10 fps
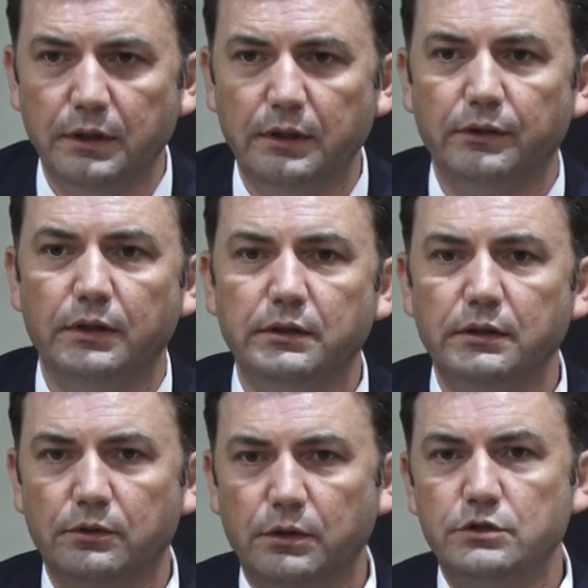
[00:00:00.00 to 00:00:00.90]
the
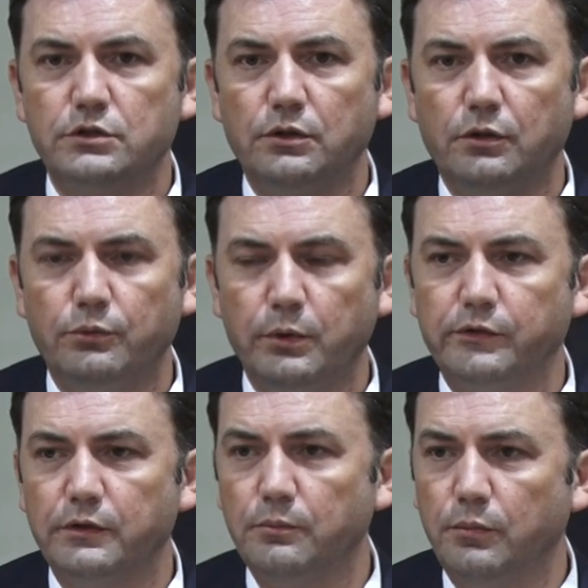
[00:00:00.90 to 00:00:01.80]
integration of
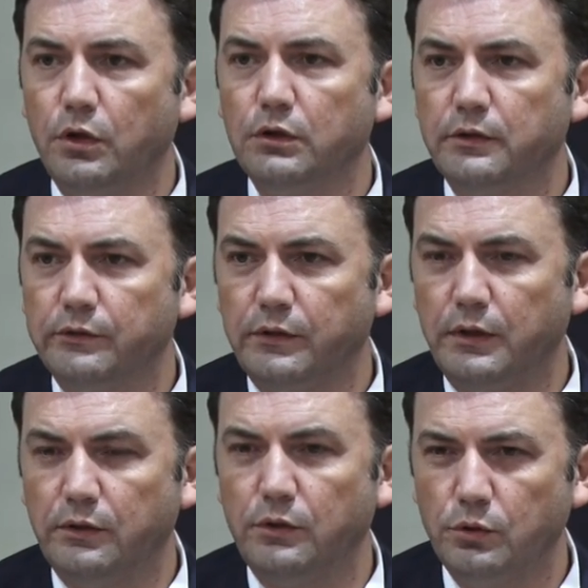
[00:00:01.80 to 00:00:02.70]
Western Balkans
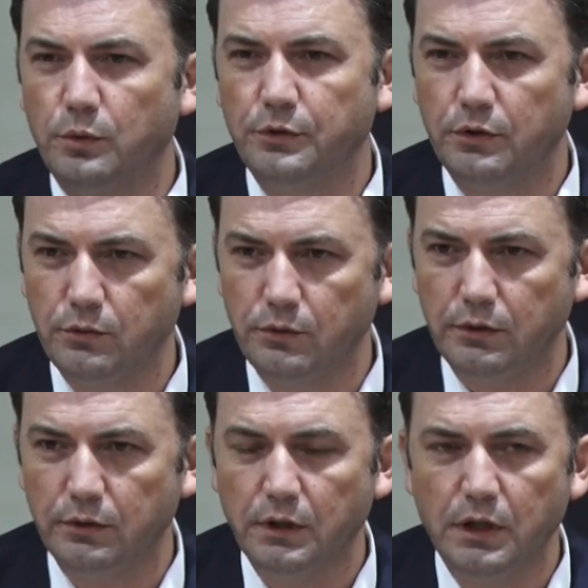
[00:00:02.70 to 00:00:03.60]
in the European Union,
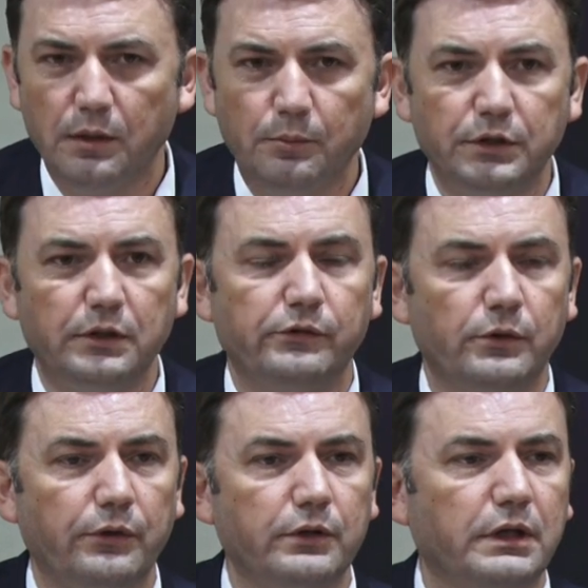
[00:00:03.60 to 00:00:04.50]
but it's
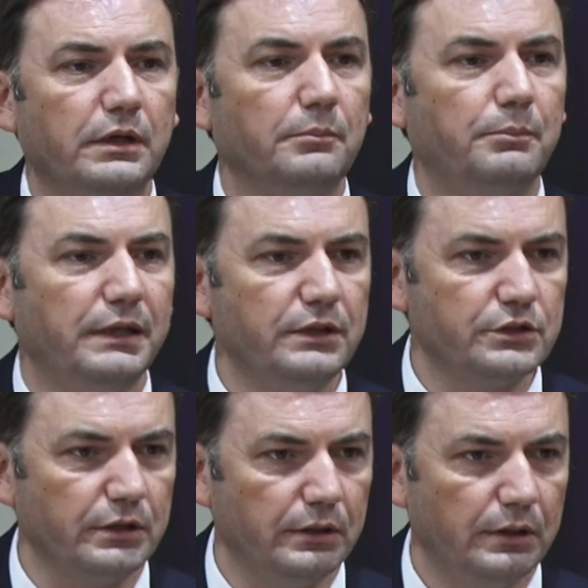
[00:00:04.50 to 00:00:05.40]
rather completion.